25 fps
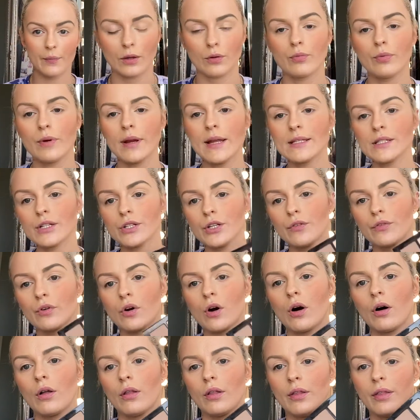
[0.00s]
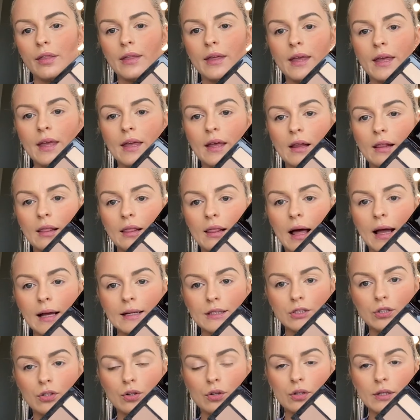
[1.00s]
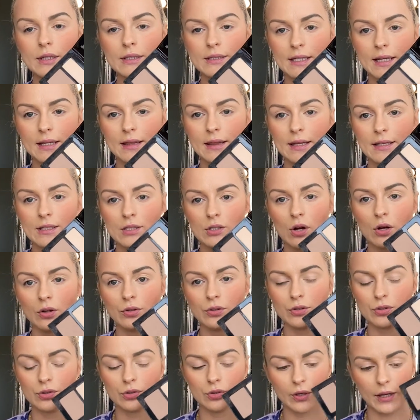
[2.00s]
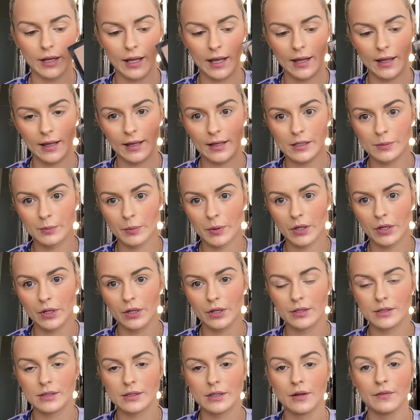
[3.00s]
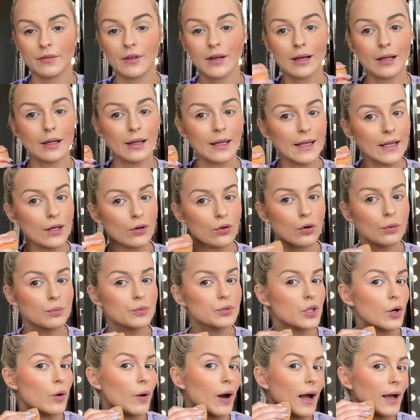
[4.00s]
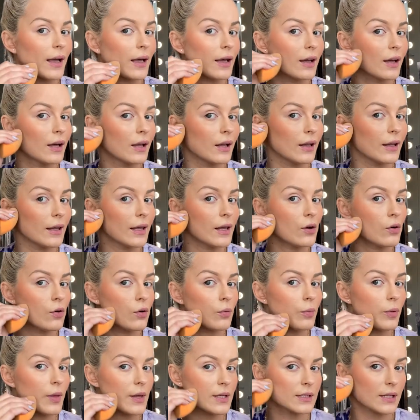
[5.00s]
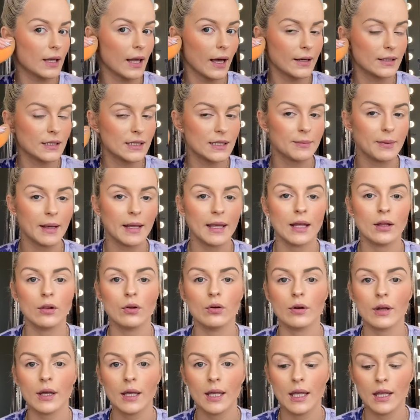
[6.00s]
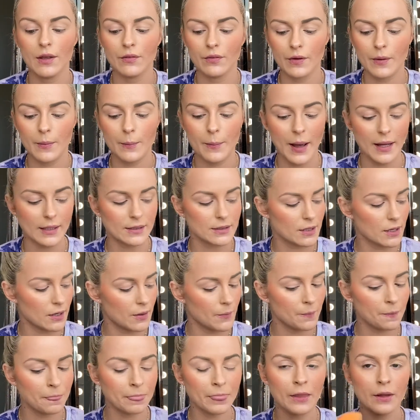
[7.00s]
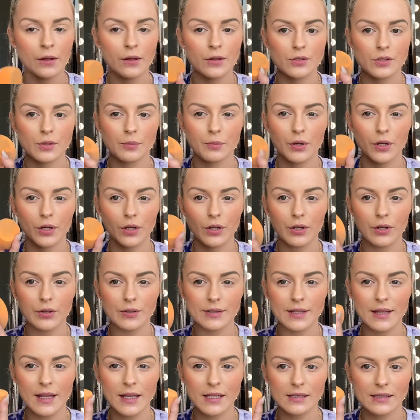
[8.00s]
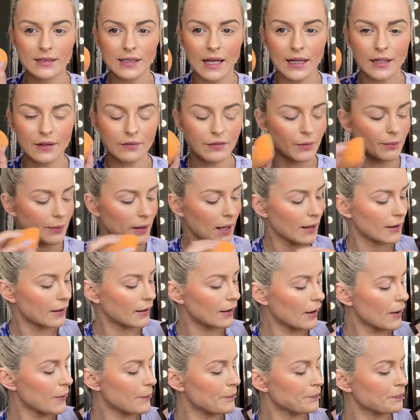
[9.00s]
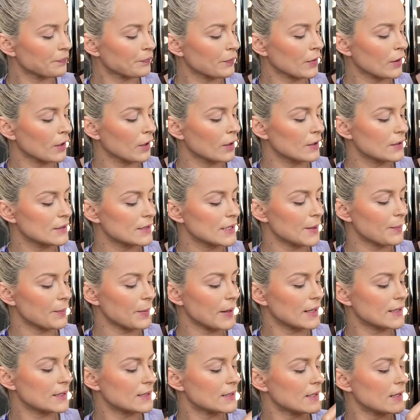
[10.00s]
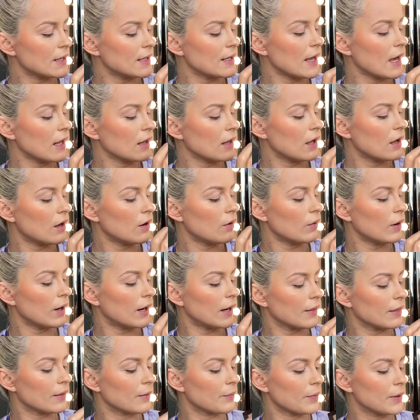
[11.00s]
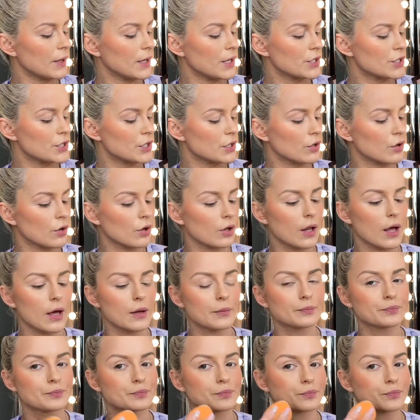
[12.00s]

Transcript: The reason you've got the lighter colours in this contour kit is because of the cleanup. So I can clean up this line to make it look even better. So I'm going to use this side of the blender, dip into the yellow and the peachy colour,